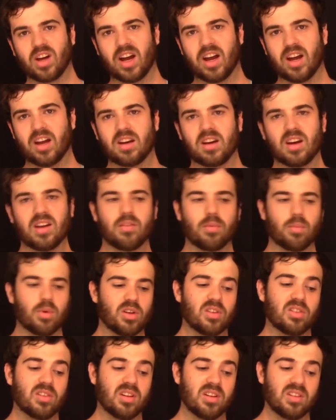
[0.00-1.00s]
I had never
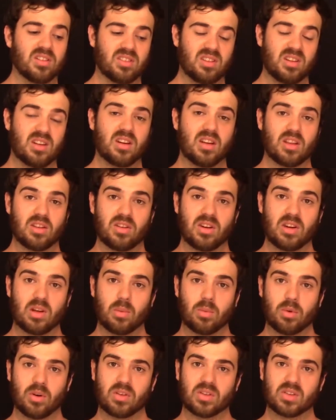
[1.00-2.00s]
personally seen a
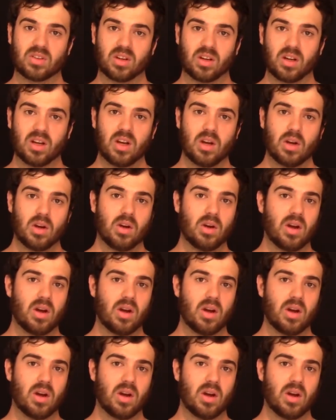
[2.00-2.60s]
3D printer